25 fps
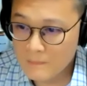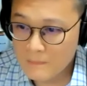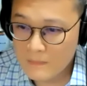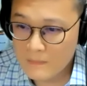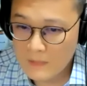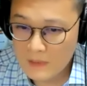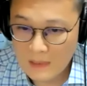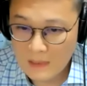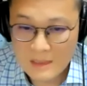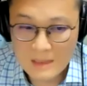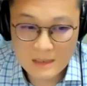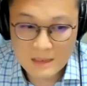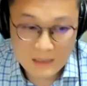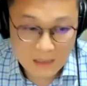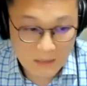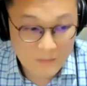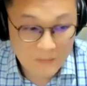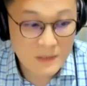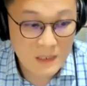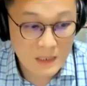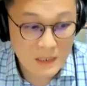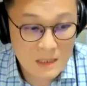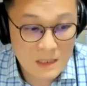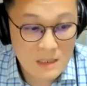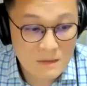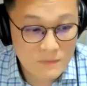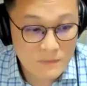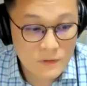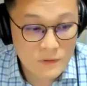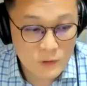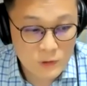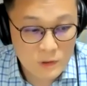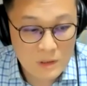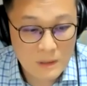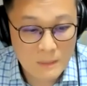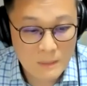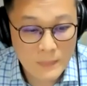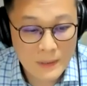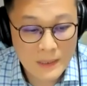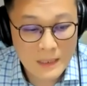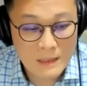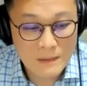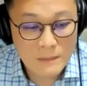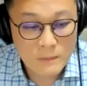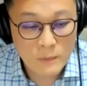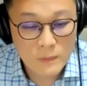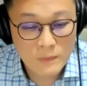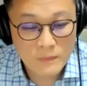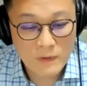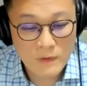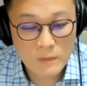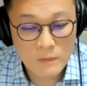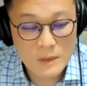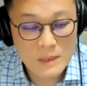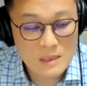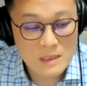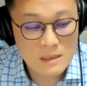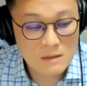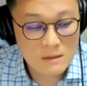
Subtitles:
these are tough days for sure, but we've always